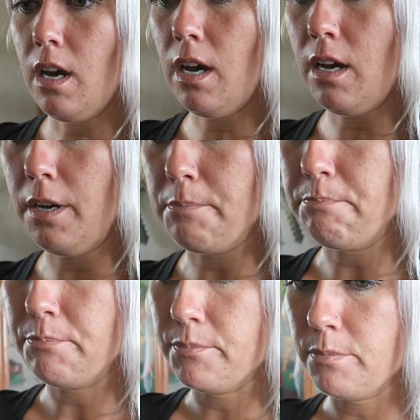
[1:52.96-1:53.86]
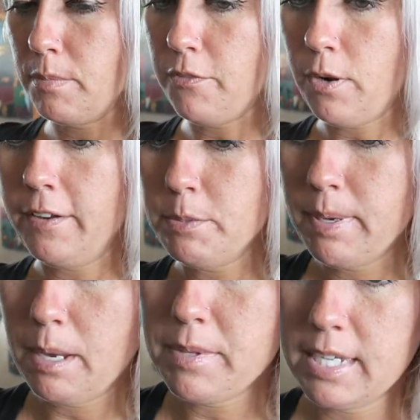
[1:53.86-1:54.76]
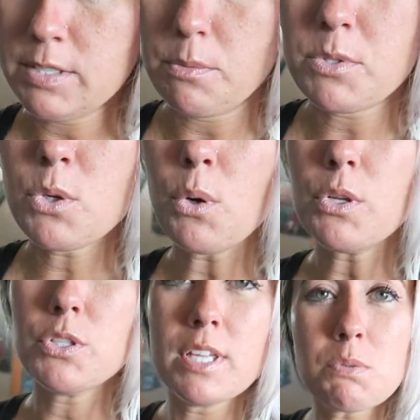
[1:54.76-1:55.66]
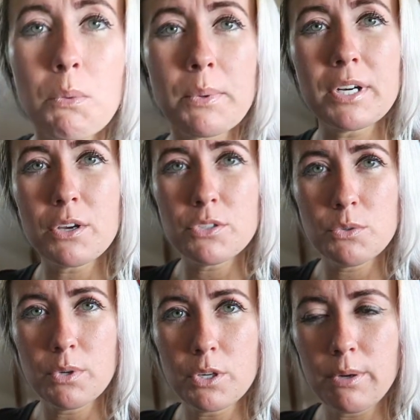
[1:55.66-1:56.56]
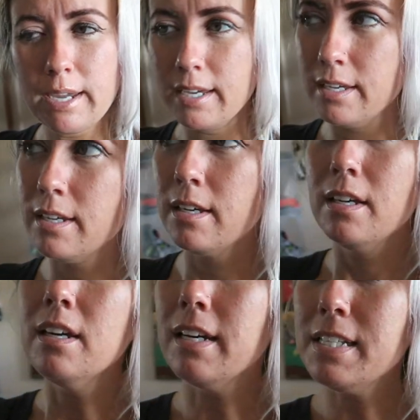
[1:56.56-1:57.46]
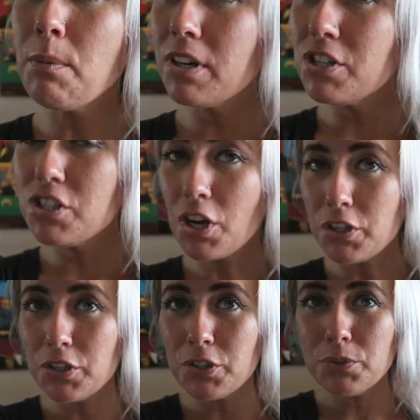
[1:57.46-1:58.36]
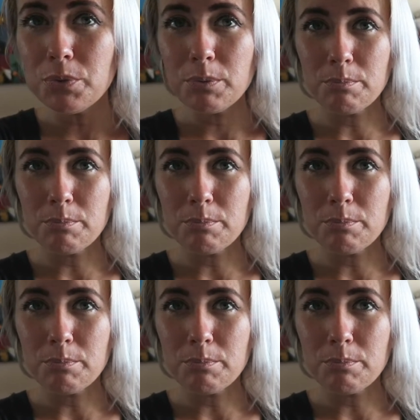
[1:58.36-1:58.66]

Um, before I have to pick up the kids from school. So that's what we're gonna go do real quick. I did wanna show you